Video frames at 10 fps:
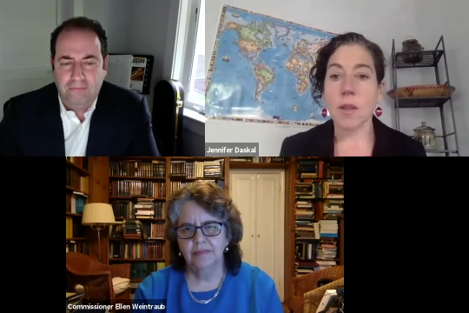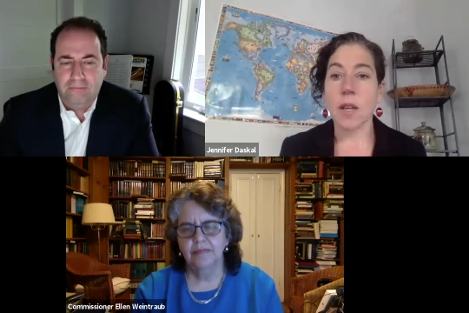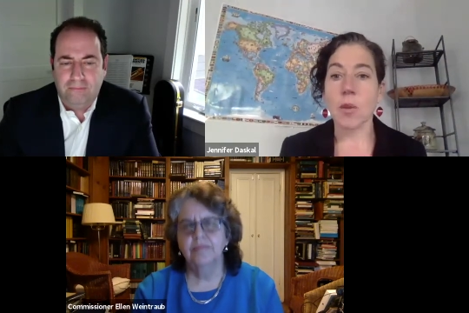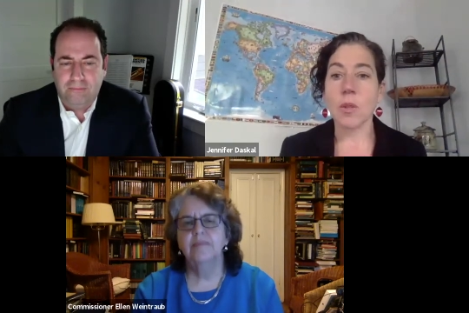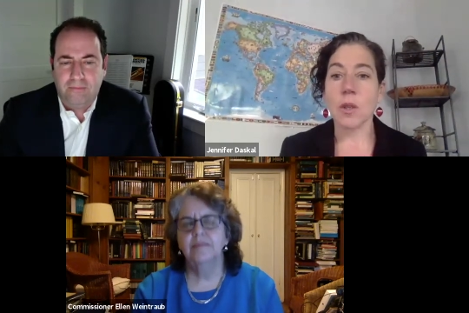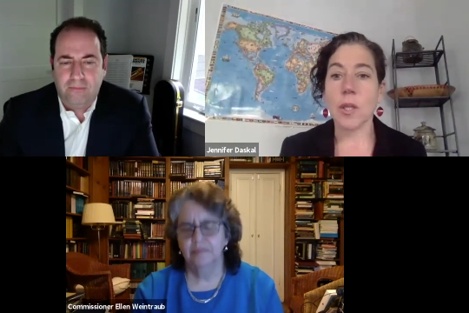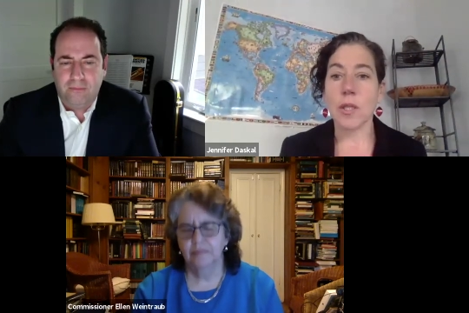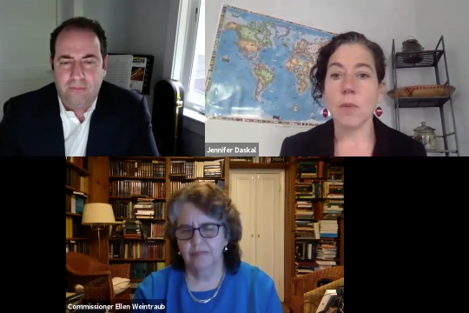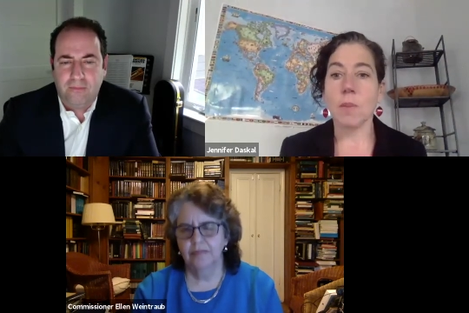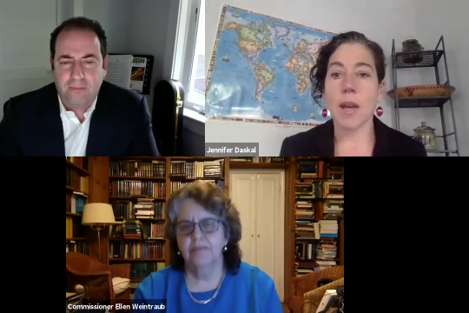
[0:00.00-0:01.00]
Speaker 1: that it was going to
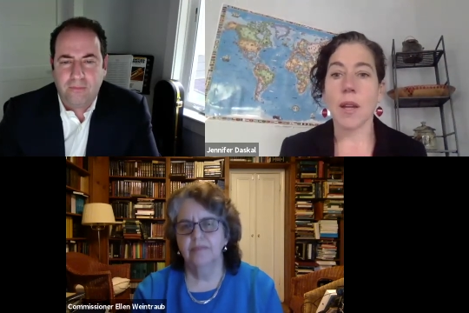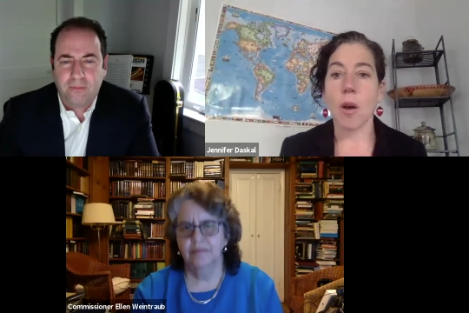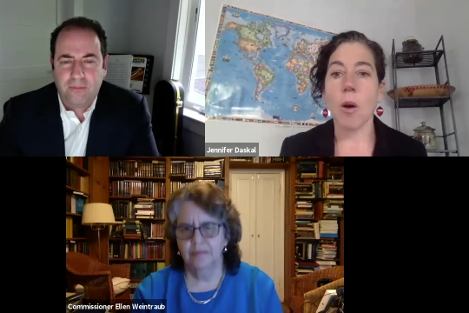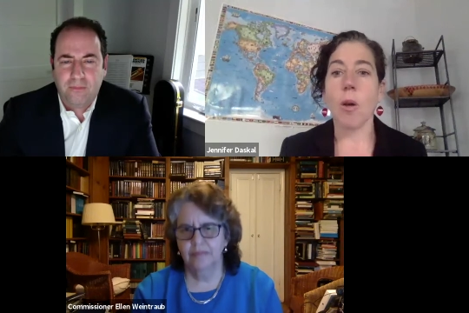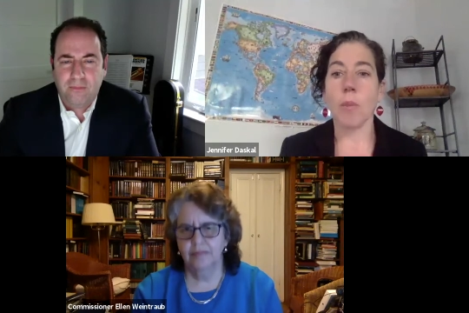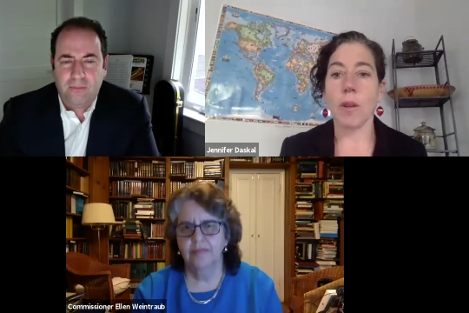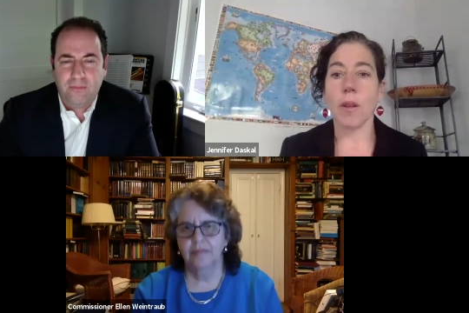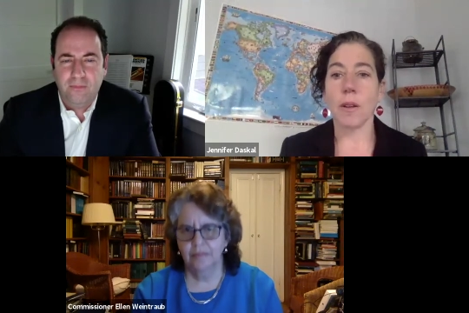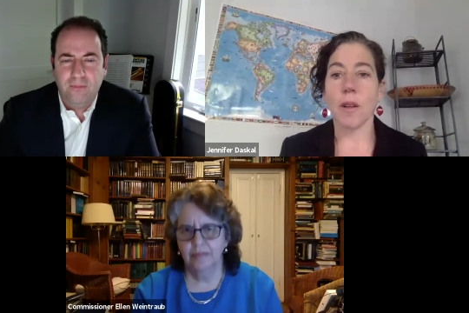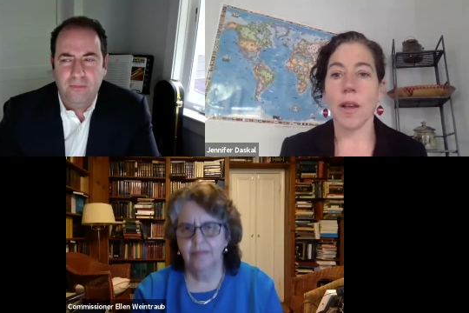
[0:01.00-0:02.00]
ban all
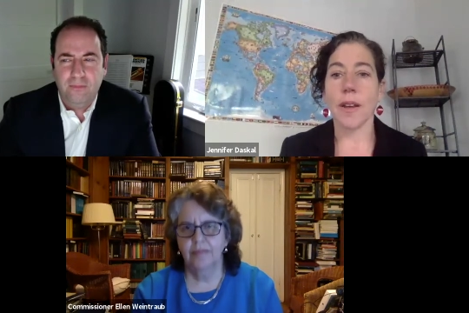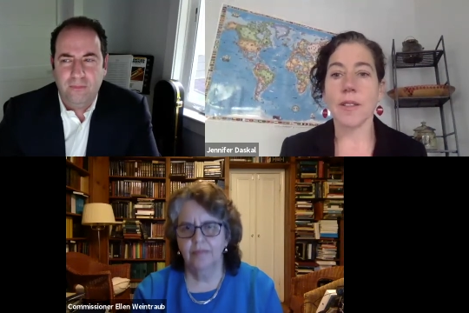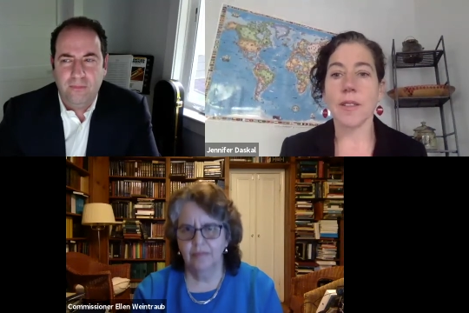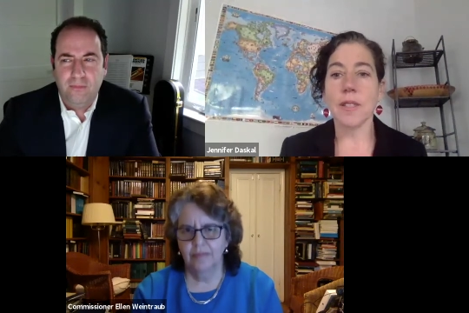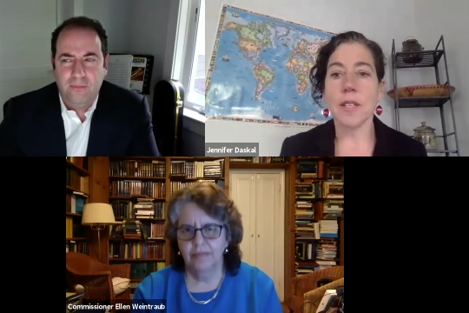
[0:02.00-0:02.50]
political ads.